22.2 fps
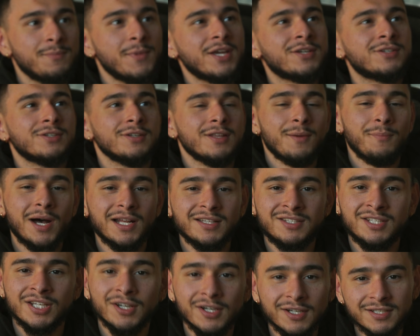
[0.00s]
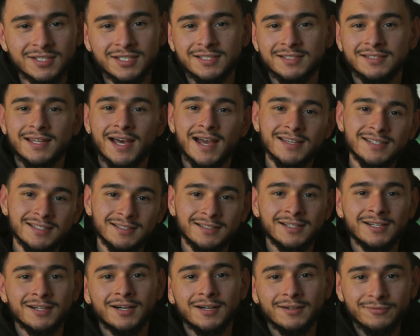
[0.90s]
make sure that my tush is nice
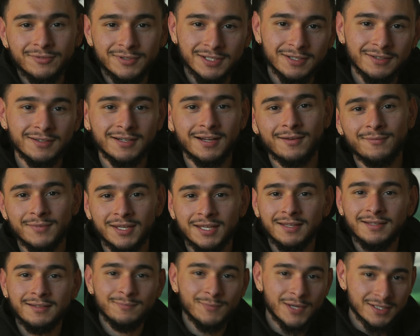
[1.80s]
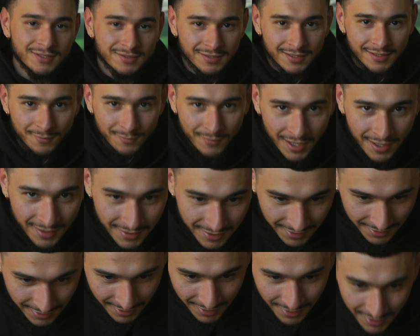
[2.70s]
and comfy, you know what I mean? Make sure that
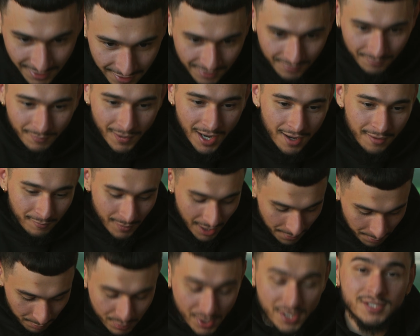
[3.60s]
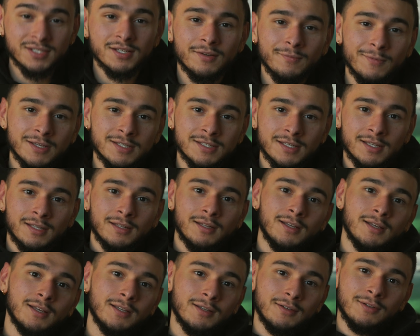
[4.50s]
my bosom
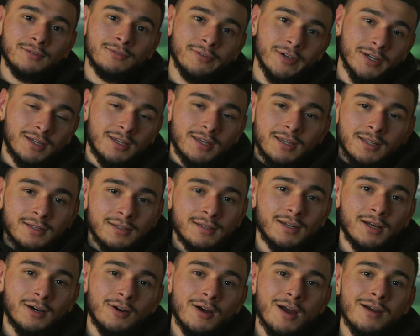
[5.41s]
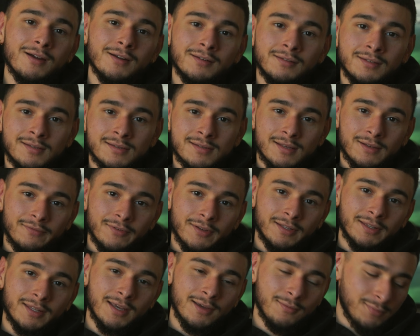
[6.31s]
isn't freaking, hurting and stuff
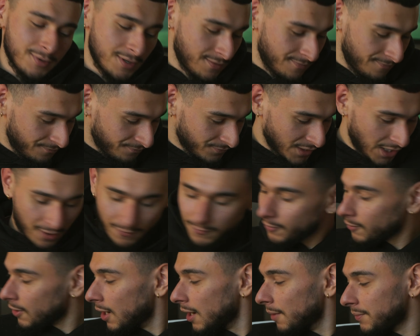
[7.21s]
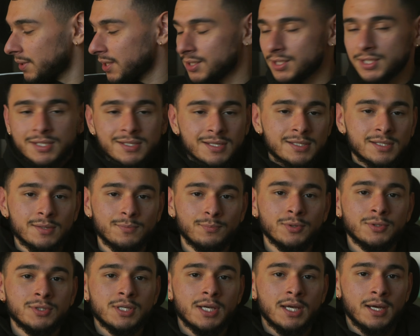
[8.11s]
like that. But overall, I mean, it's just a
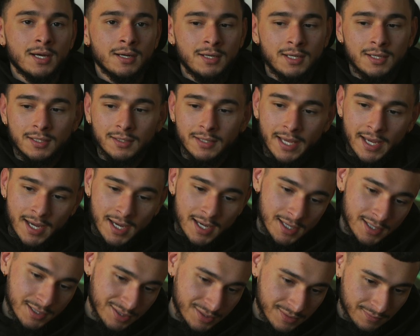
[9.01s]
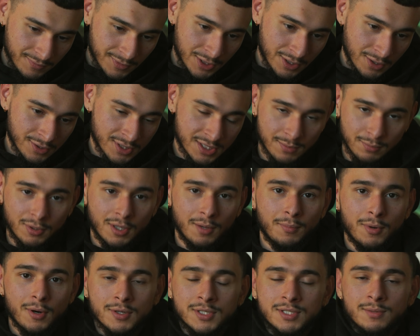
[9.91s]
simple chair that has, some
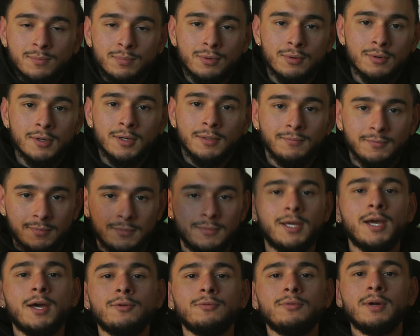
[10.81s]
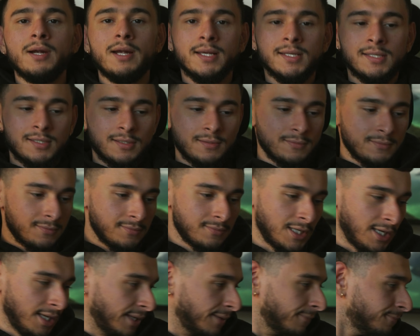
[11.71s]
lumbar support, headrest,
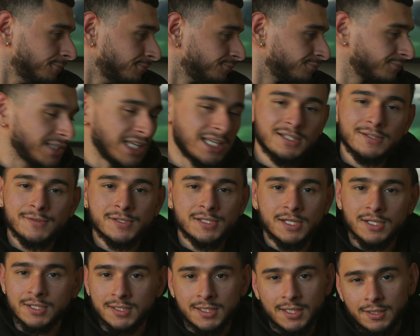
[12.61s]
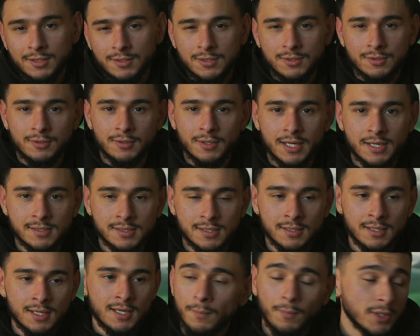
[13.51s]
and things of such, nothing too
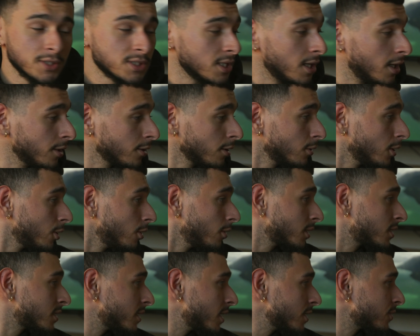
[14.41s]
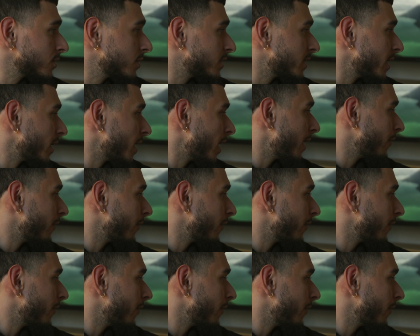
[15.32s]
crazy. A bunch of other little accessories that I